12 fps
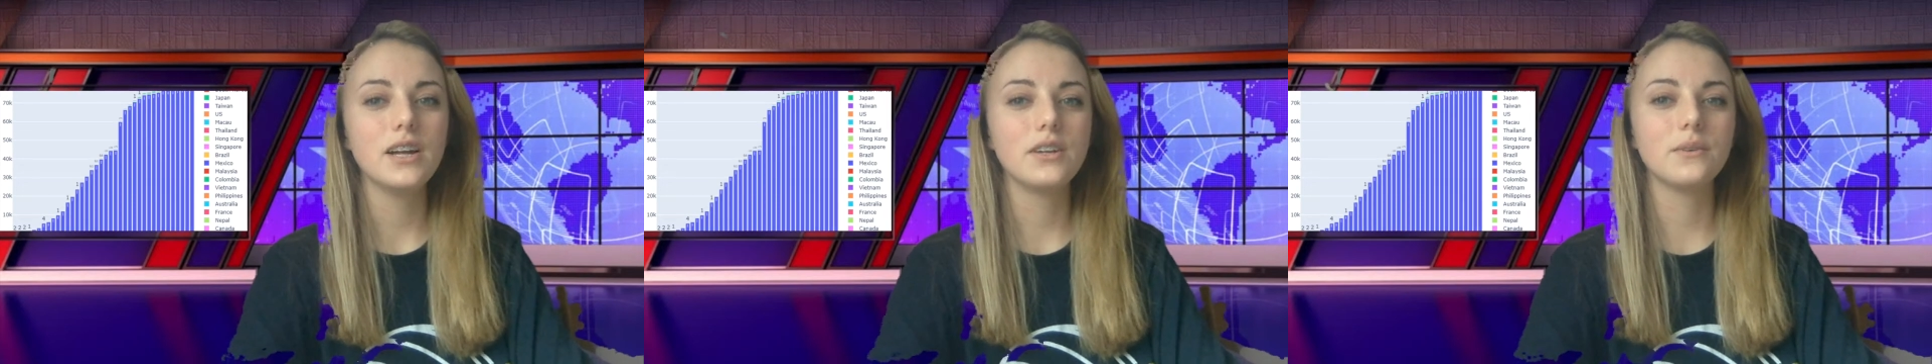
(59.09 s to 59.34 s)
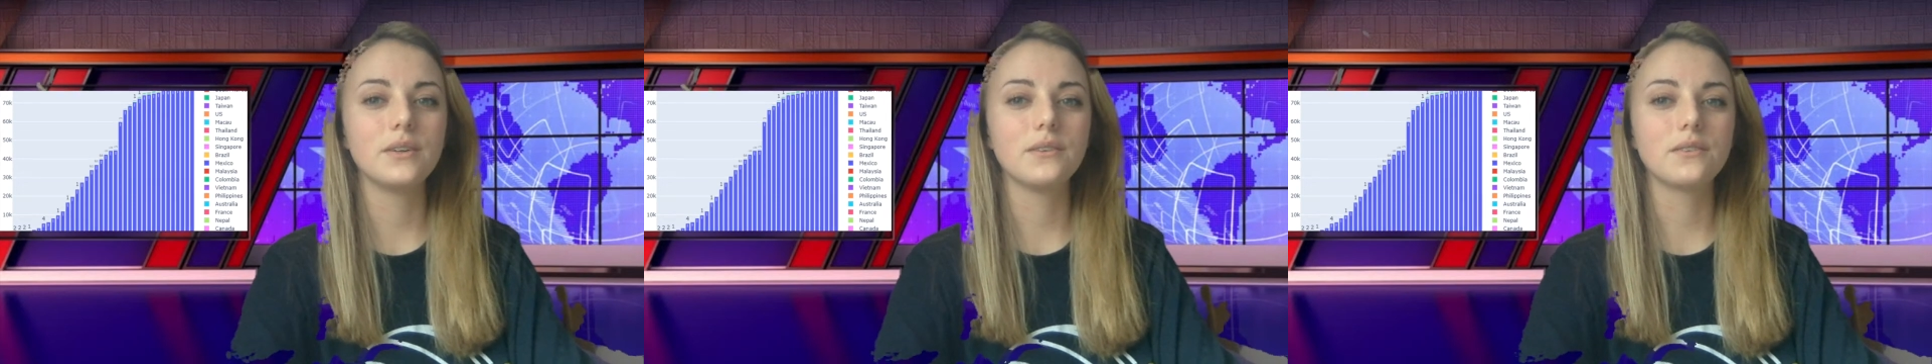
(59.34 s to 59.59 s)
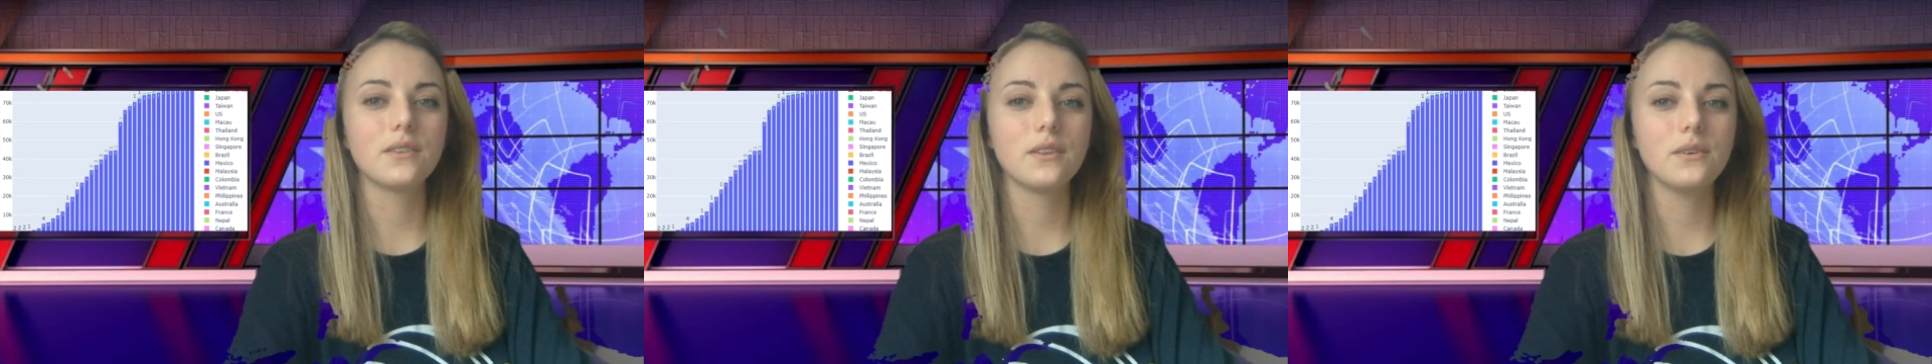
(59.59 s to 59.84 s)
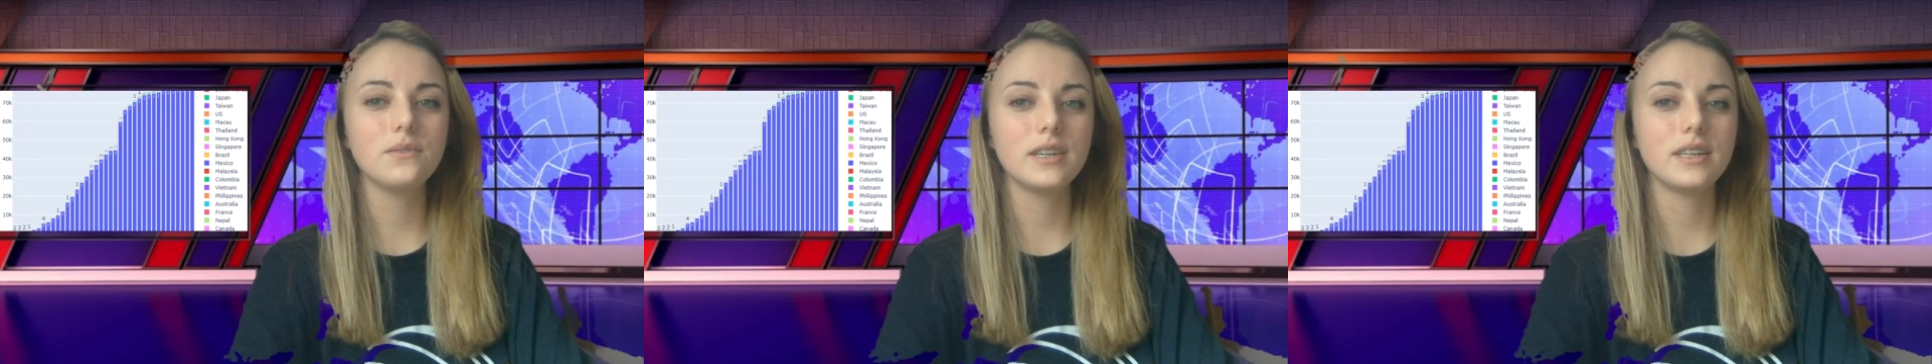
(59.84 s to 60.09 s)
to reduce
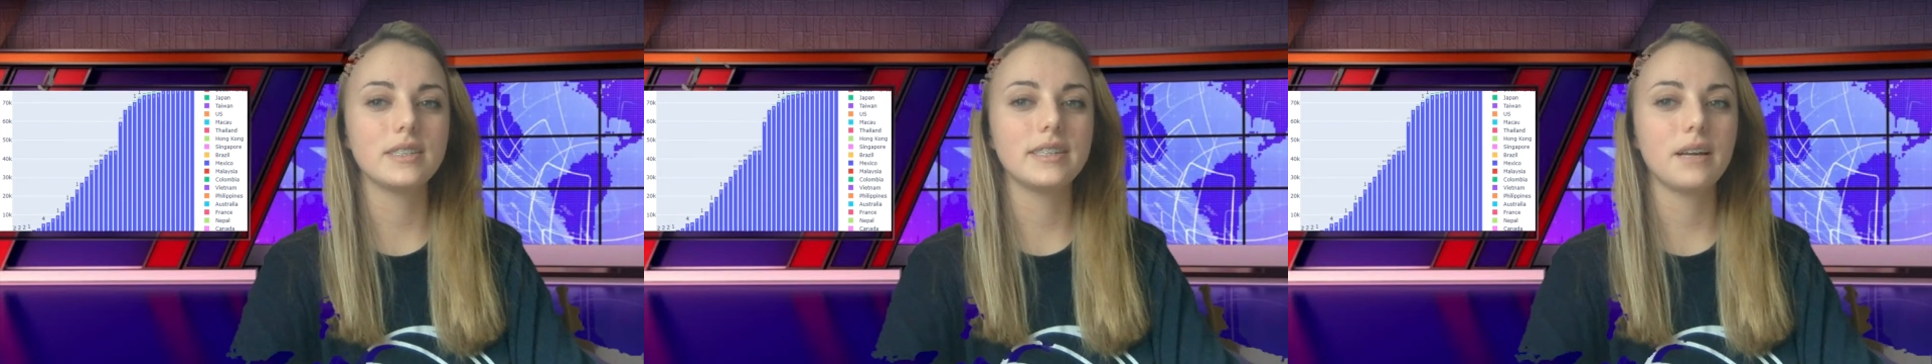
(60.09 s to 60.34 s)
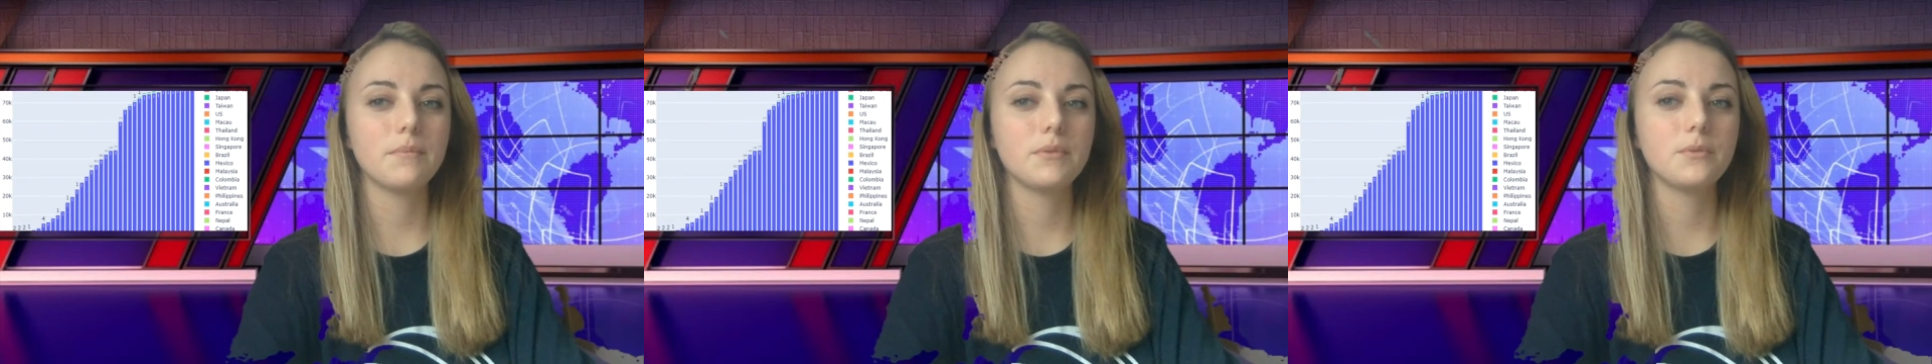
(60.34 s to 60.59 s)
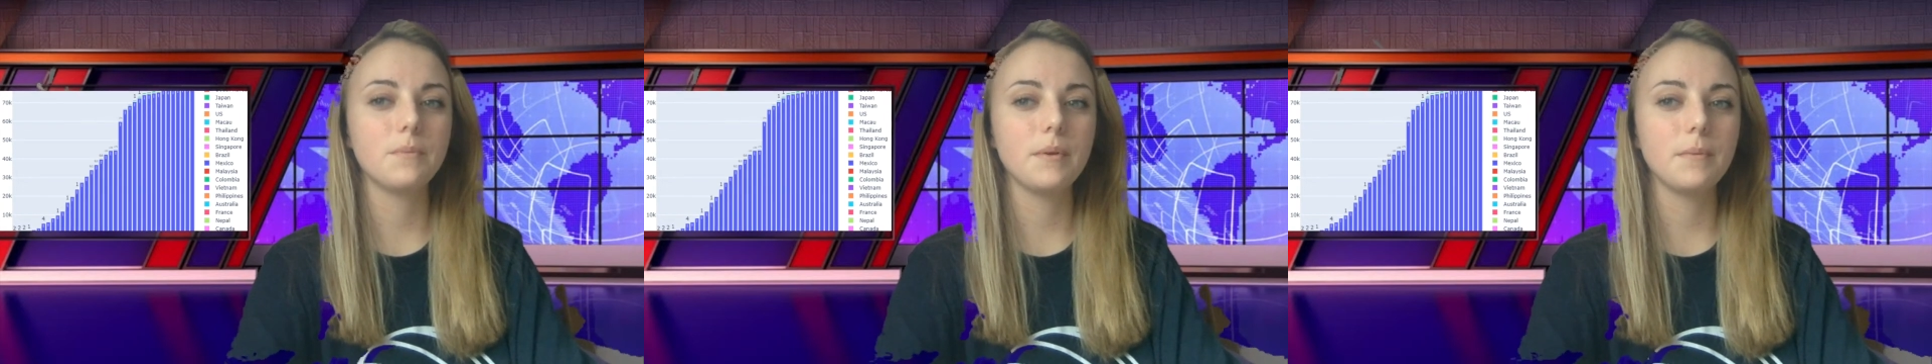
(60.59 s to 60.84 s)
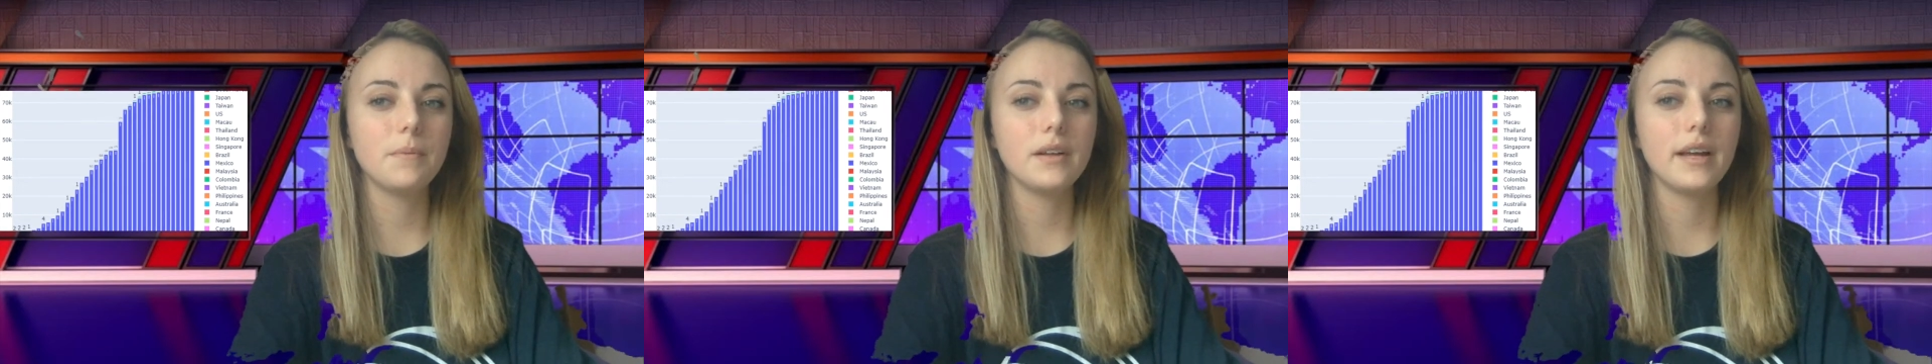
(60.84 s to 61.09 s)
close contact between
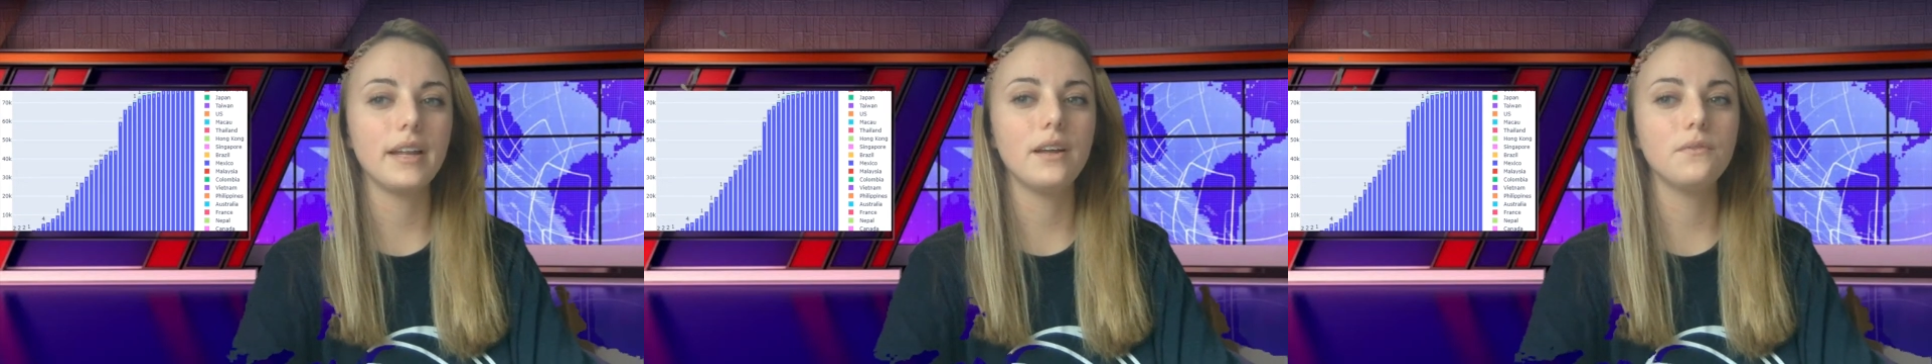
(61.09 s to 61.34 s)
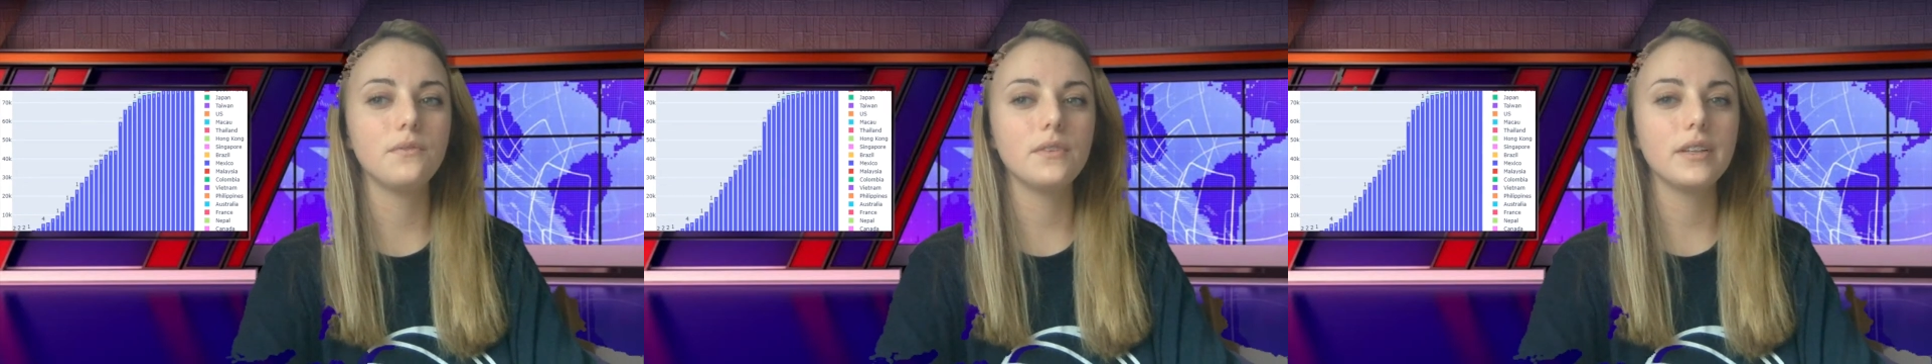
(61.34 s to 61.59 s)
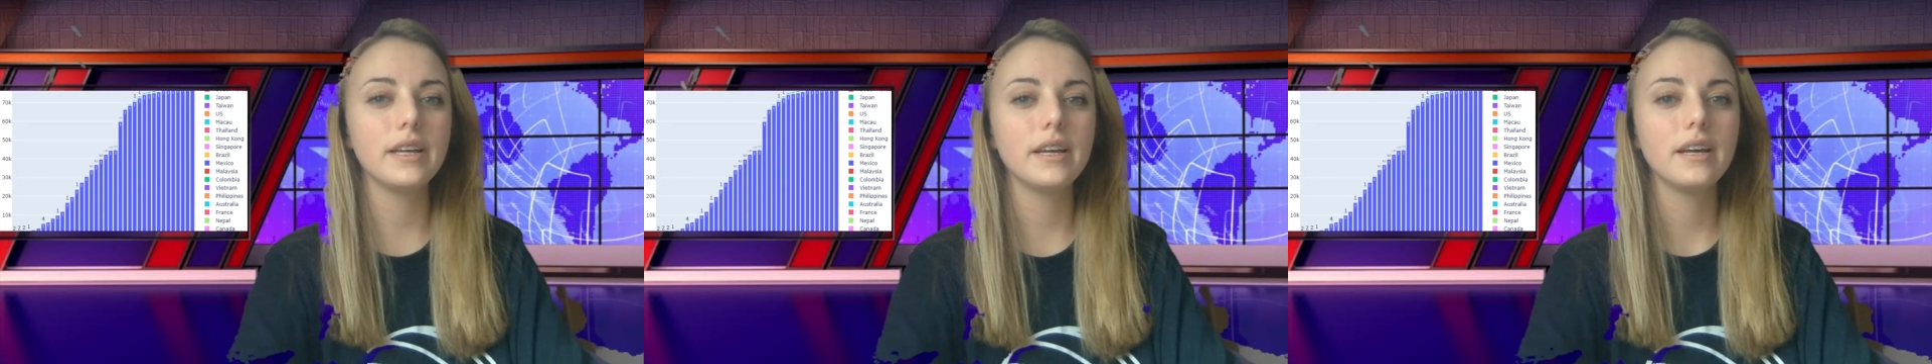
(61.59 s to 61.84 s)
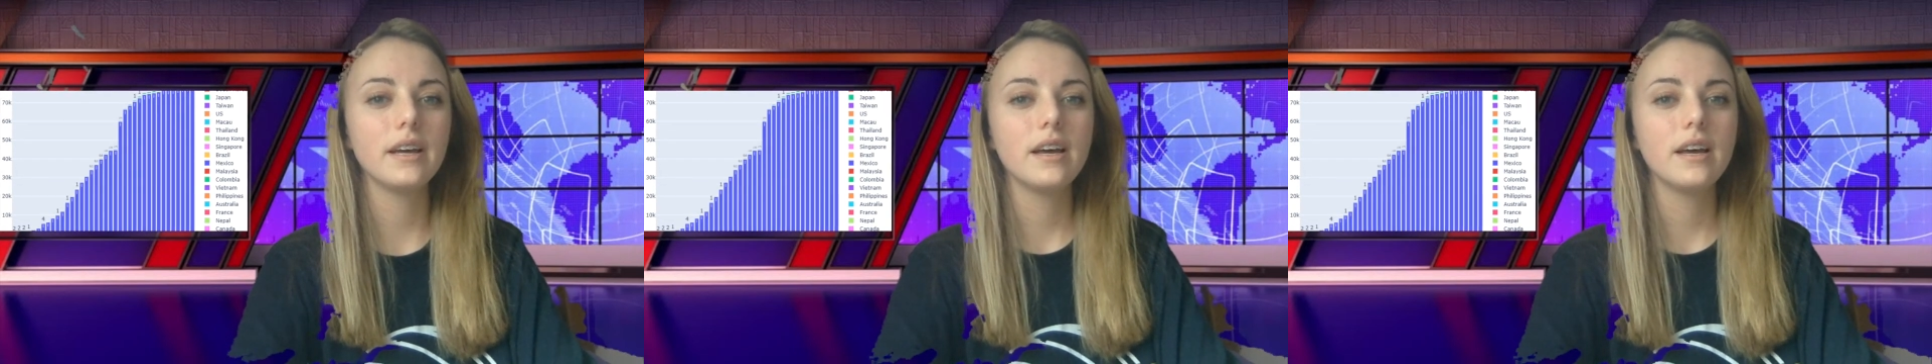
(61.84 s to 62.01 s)
people and hopefully